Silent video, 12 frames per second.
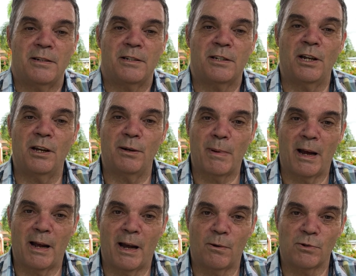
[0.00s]
turn
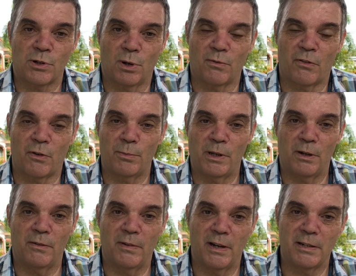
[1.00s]
my house over from the
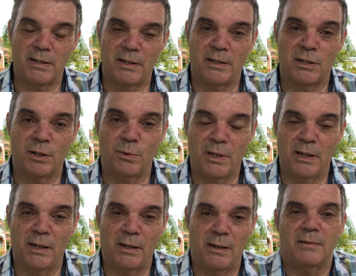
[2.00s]
university to
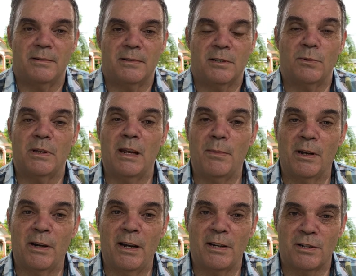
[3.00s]
the
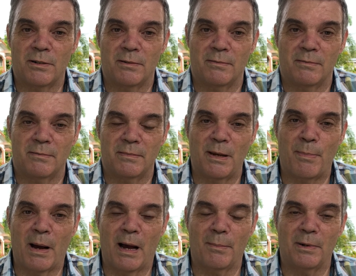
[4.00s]
immigration
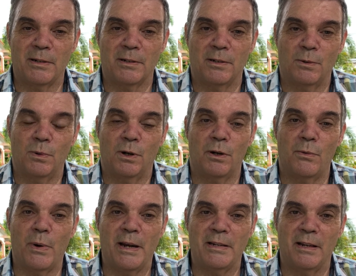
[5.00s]
department, who were going to
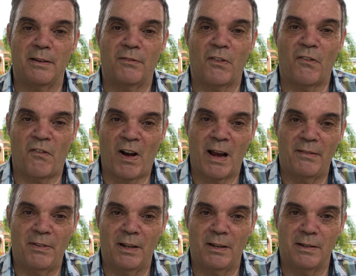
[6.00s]
rent it for
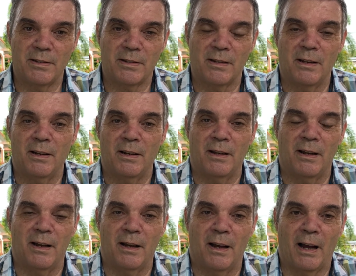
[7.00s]
5 years.
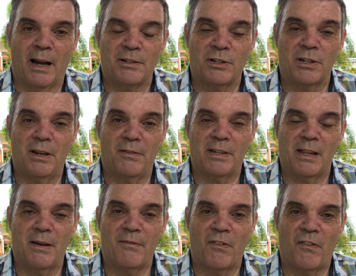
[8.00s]
I'd just give it to
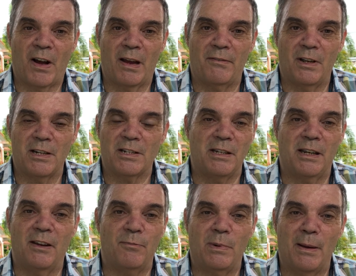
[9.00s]
them for 5 years and they'd
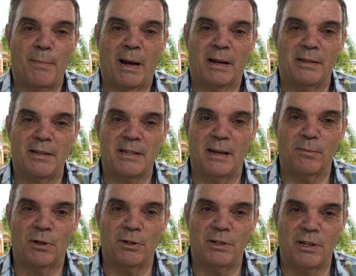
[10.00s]
give me it back in the
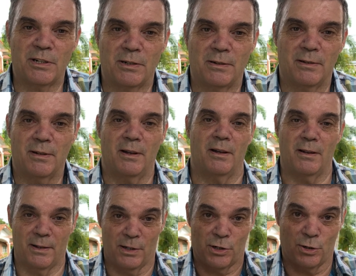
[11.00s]
same condition.
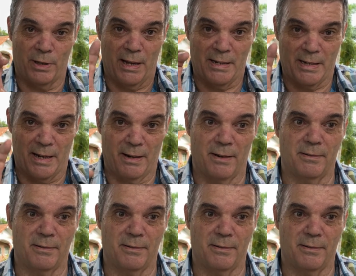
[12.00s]
So they said.